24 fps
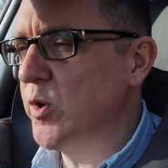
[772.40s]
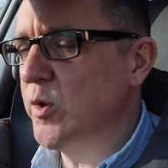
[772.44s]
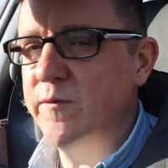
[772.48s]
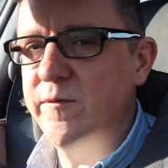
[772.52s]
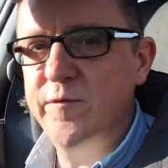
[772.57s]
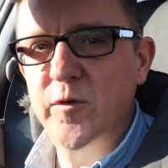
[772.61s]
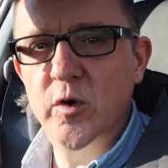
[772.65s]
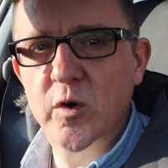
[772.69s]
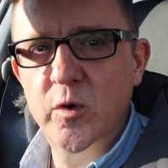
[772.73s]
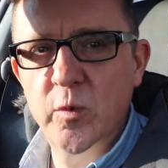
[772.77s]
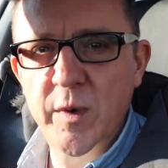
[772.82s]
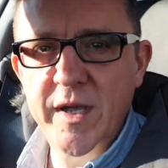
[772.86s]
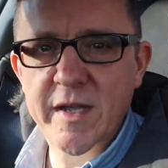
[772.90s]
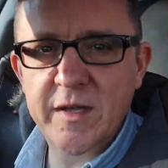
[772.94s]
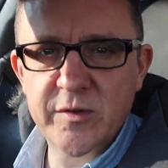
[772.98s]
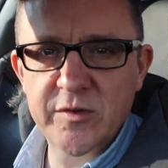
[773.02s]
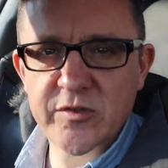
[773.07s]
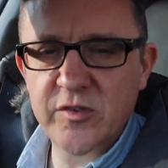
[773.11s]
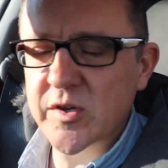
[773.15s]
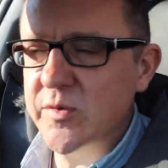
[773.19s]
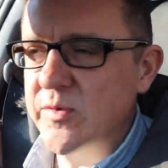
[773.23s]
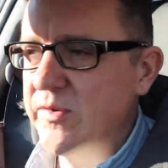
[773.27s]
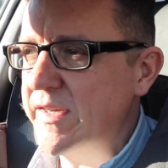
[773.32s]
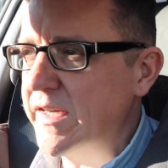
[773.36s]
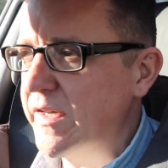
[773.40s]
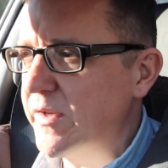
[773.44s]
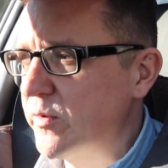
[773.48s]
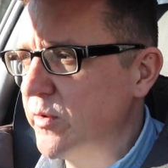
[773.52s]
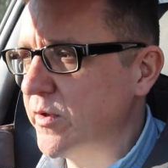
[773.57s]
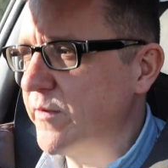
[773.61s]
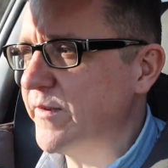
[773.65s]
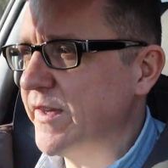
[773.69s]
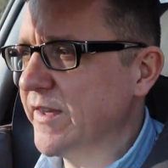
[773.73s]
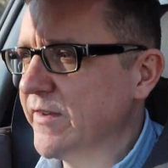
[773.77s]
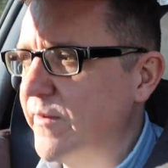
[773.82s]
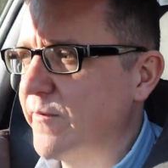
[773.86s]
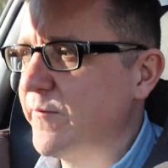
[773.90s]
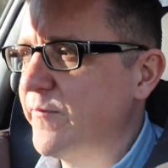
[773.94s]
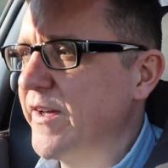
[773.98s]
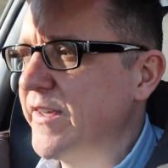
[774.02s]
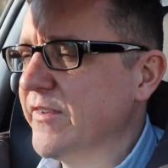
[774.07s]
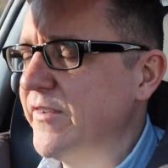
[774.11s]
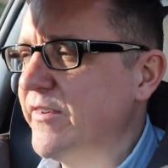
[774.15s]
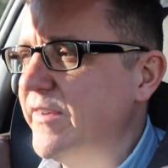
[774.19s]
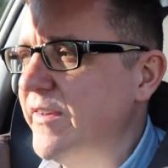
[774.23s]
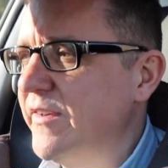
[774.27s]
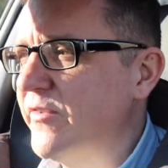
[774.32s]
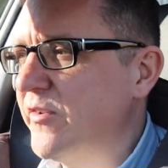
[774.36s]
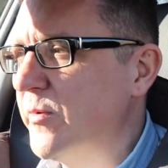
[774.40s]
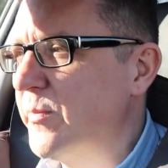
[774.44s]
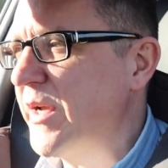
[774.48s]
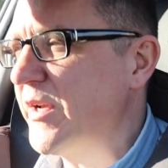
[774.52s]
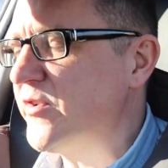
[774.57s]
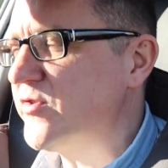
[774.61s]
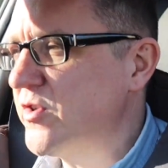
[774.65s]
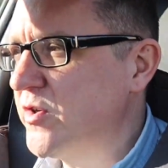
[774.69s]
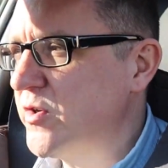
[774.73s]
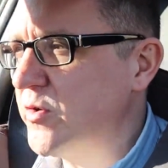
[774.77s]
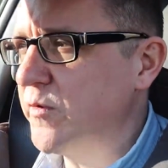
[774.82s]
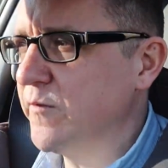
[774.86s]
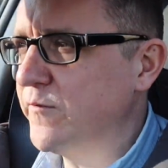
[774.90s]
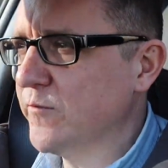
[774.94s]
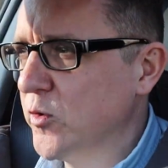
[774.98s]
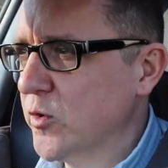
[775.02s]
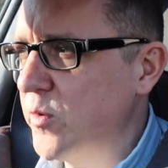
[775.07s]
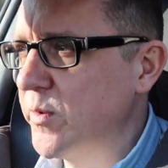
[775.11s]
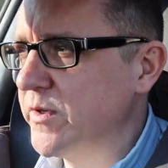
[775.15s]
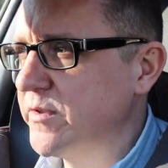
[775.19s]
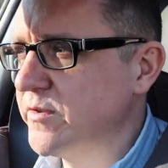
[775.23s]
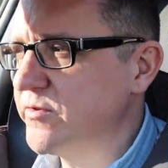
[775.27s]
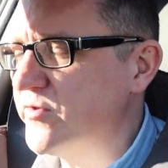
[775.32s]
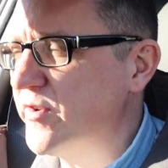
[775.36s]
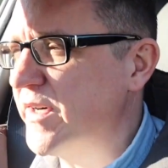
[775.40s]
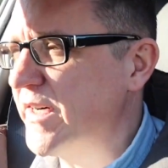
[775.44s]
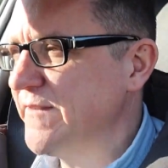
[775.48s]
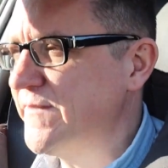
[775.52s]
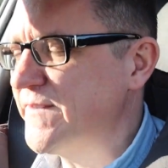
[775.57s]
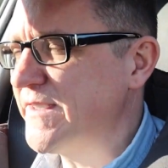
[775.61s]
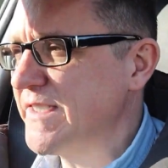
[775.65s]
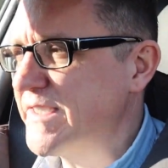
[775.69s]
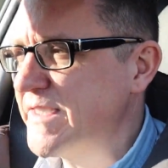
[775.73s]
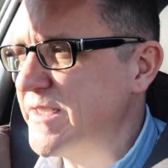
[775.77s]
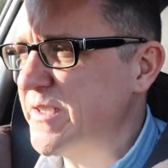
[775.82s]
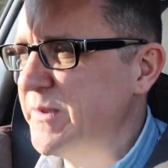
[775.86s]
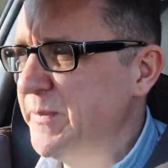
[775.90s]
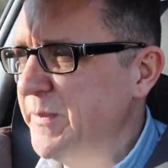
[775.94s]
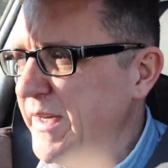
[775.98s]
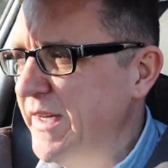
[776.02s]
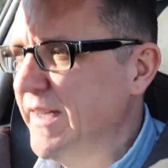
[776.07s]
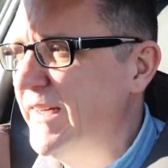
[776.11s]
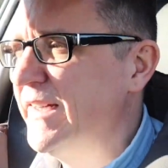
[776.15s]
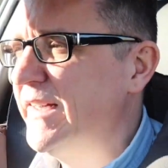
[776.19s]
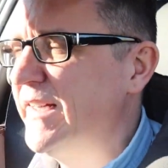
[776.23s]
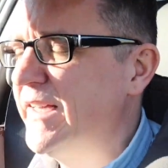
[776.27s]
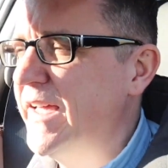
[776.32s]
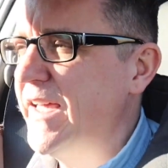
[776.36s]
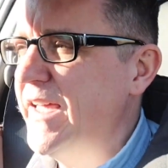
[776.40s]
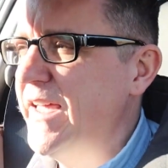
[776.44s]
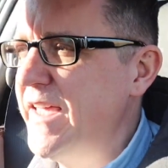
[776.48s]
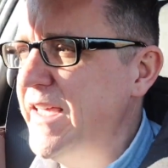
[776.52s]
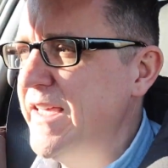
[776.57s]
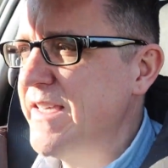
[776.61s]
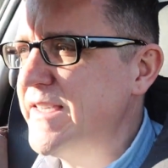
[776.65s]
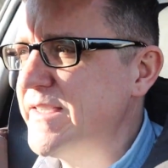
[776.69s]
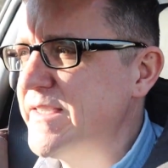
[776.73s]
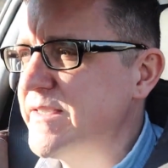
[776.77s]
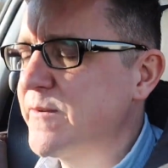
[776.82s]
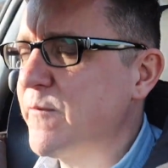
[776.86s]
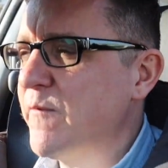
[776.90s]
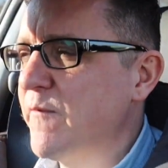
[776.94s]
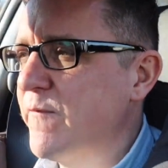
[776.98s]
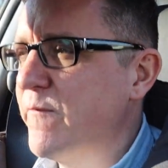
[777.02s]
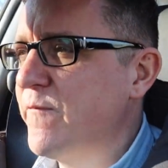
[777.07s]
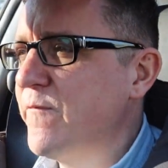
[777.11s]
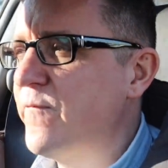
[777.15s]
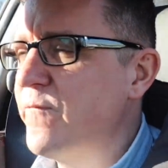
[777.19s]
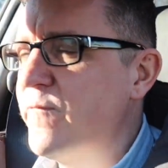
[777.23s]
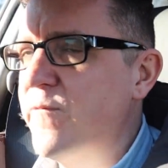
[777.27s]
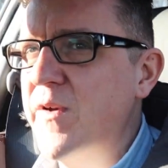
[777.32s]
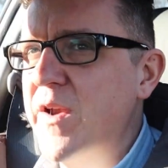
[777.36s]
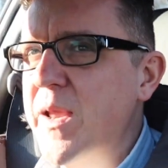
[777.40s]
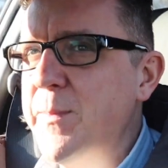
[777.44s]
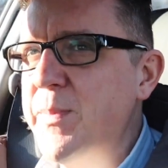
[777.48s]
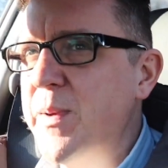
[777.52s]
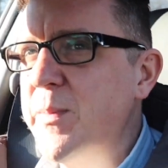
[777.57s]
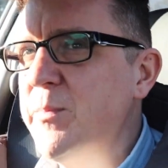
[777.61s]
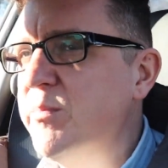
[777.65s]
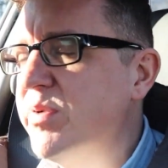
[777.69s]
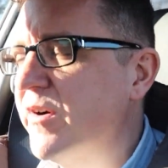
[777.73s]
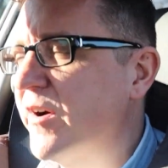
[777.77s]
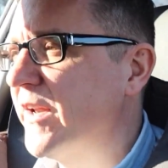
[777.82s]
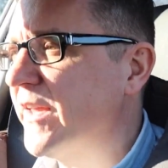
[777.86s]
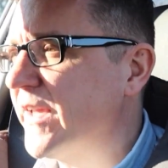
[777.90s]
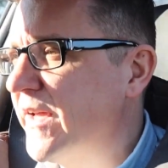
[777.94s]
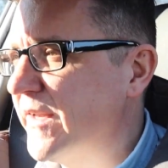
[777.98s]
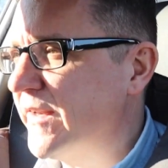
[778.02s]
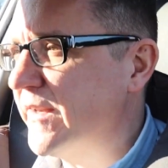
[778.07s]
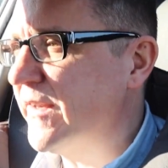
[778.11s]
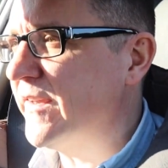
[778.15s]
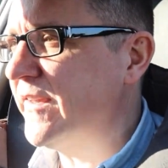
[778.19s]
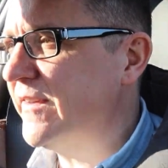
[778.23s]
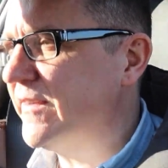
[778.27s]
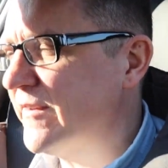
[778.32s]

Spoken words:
all 4 wheels using all of its fancy symmetrical 4-wheel drive system, is flipping brilliant.